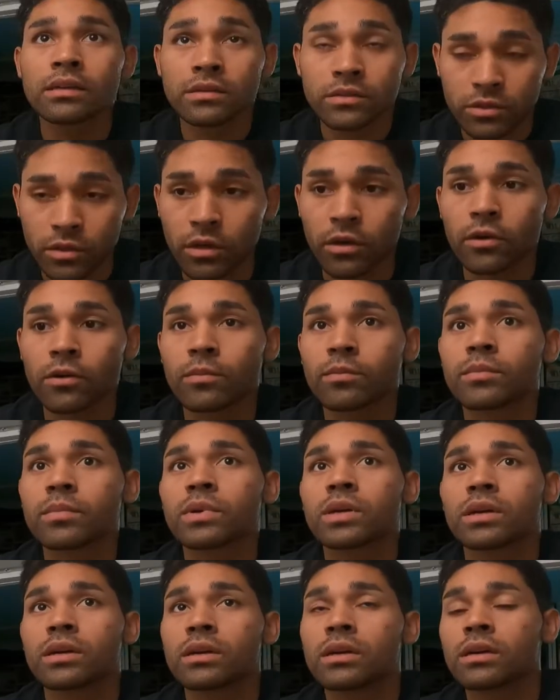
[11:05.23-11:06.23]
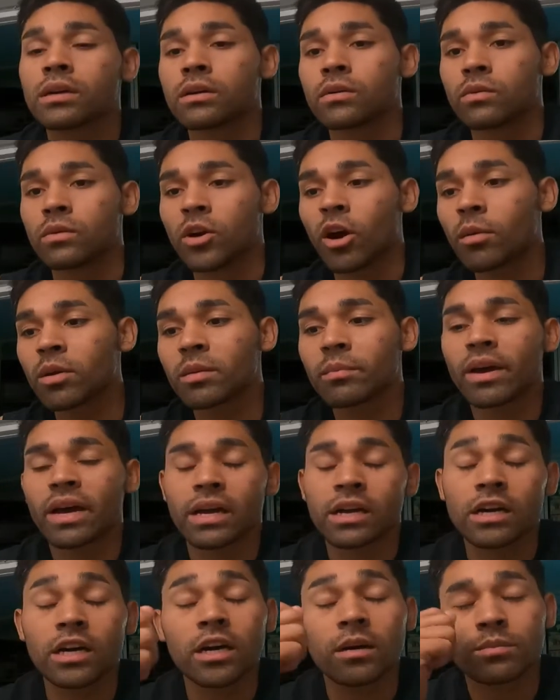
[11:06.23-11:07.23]
So we opened it
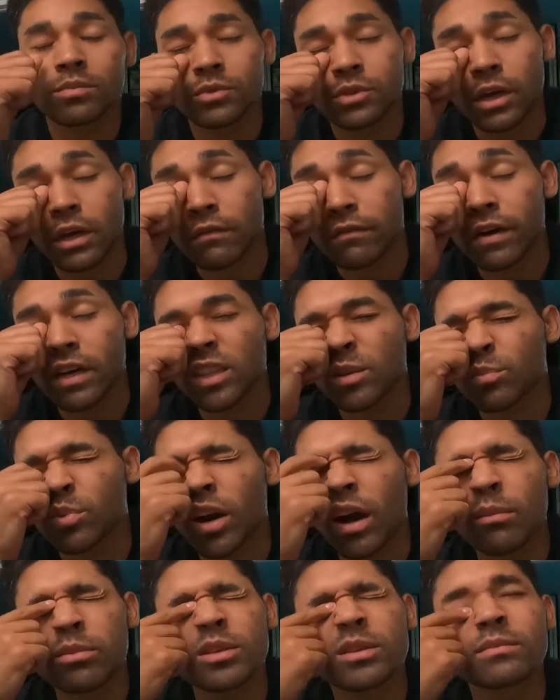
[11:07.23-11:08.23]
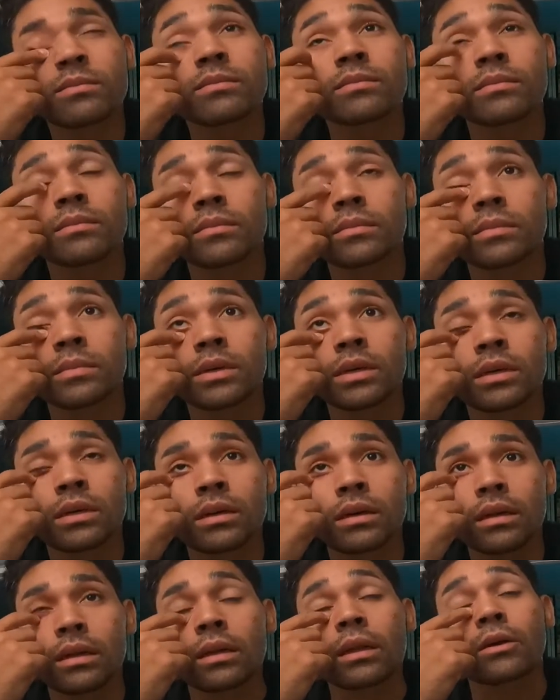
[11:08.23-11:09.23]
back up, try to find the problem,
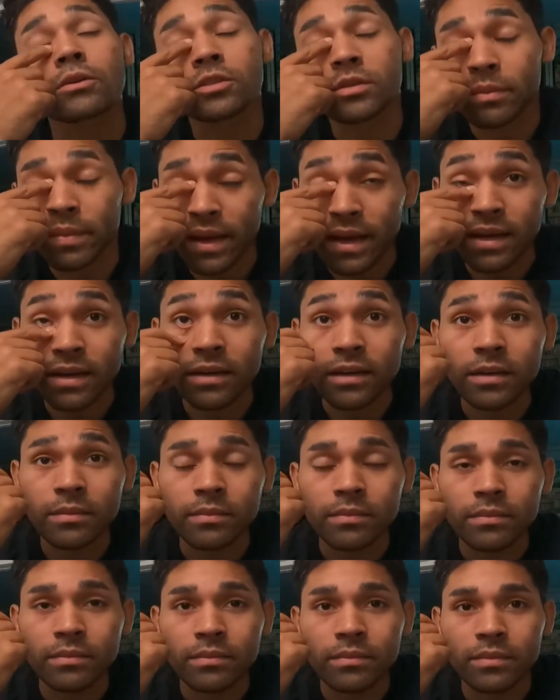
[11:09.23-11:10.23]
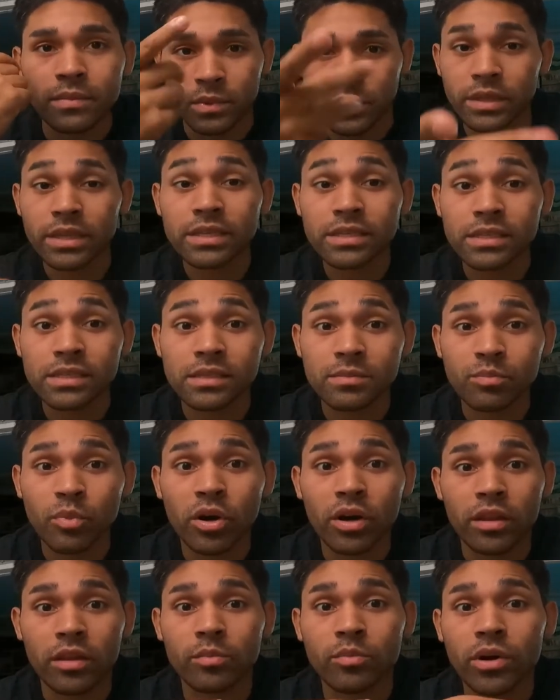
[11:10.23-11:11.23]
close it back up, and this is
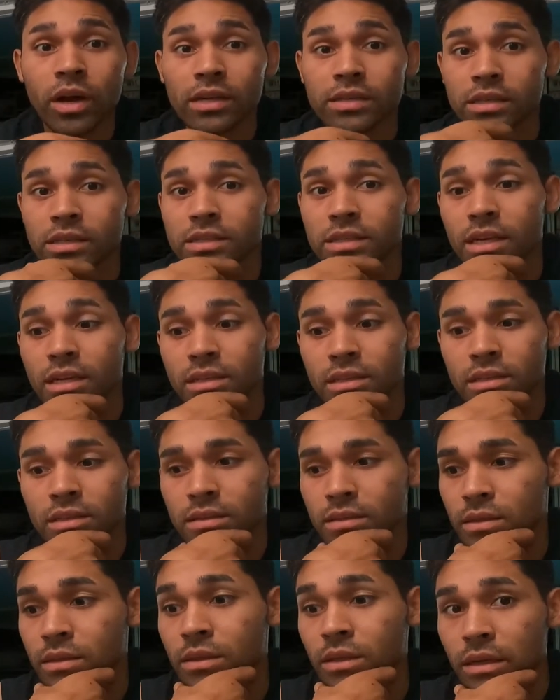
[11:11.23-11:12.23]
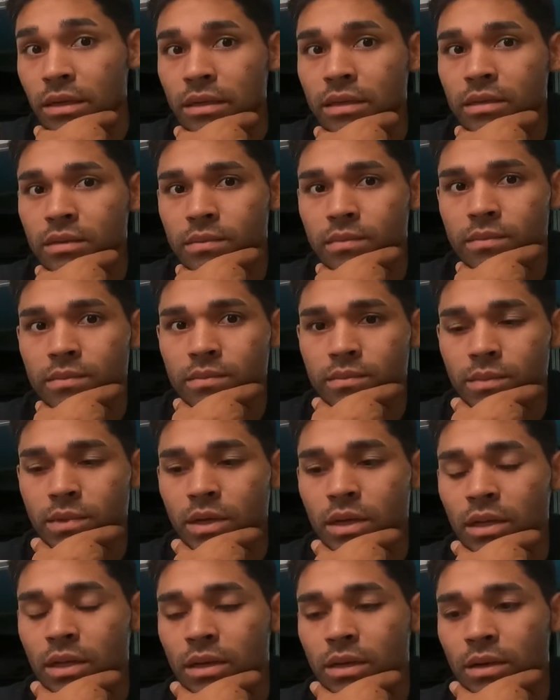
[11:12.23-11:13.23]
part of the process that took
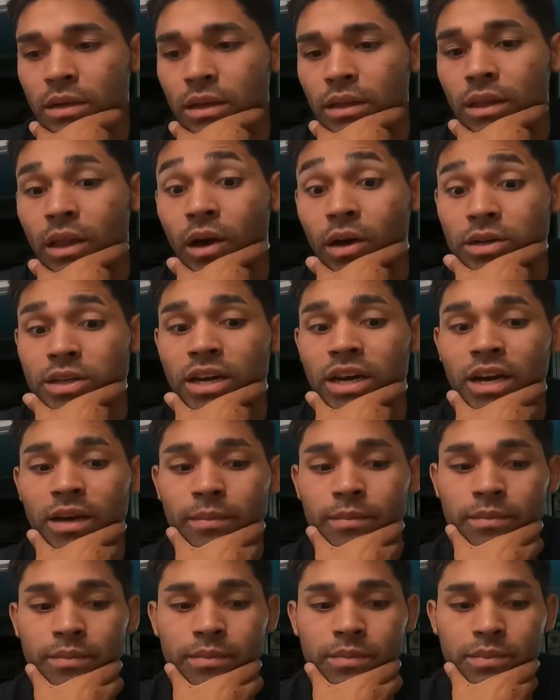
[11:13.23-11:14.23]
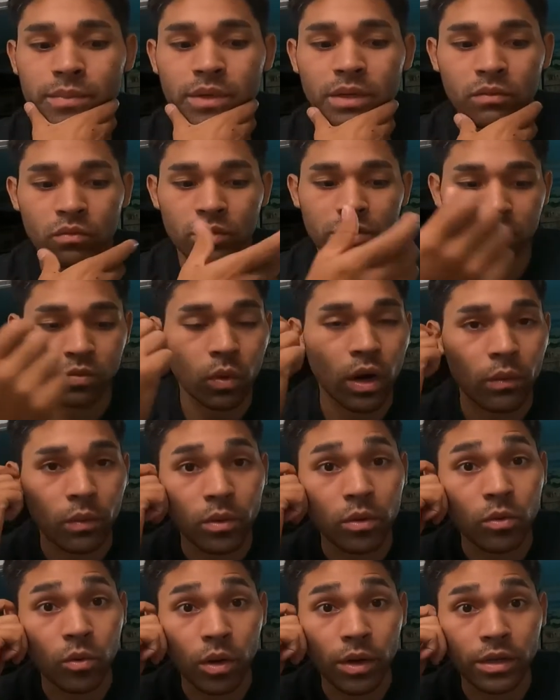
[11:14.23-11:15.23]
a long time, in which why we
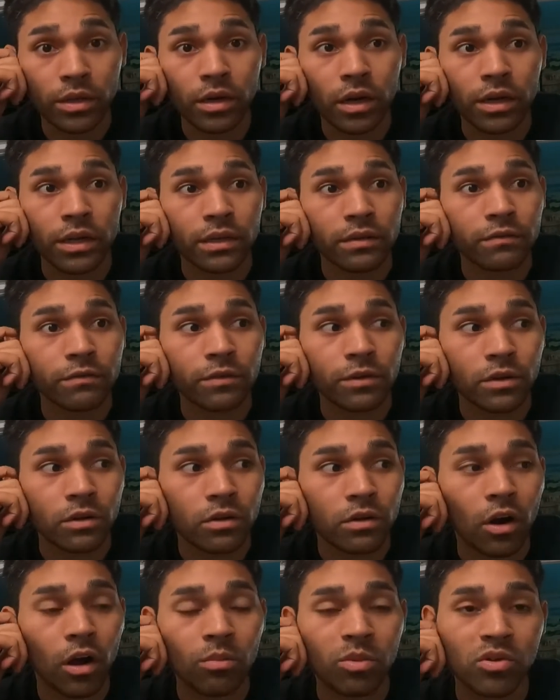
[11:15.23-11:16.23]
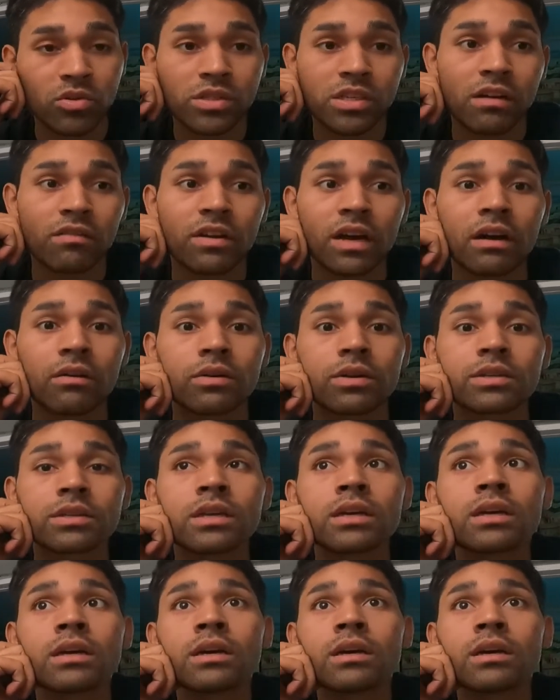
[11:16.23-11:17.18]
were working on it for almost 7 hours.